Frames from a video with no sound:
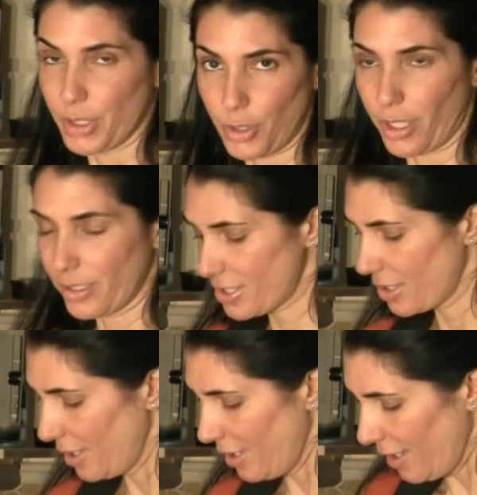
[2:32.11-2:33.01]
dogs,
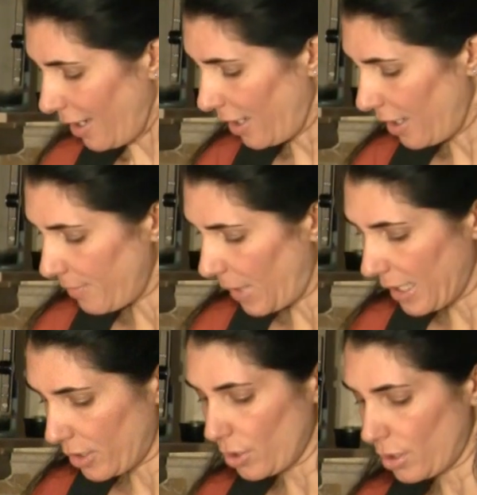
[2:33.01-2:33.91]
I
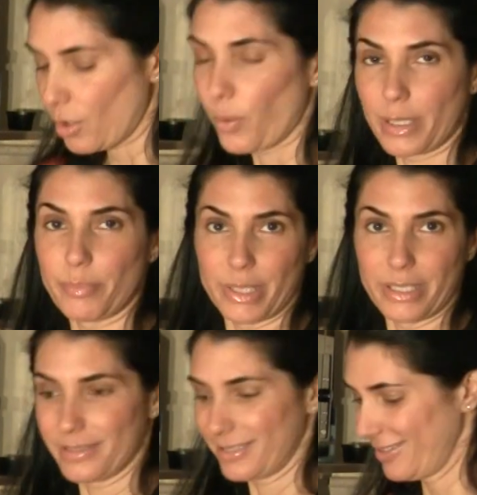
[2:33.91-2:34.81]
cook quite a bit.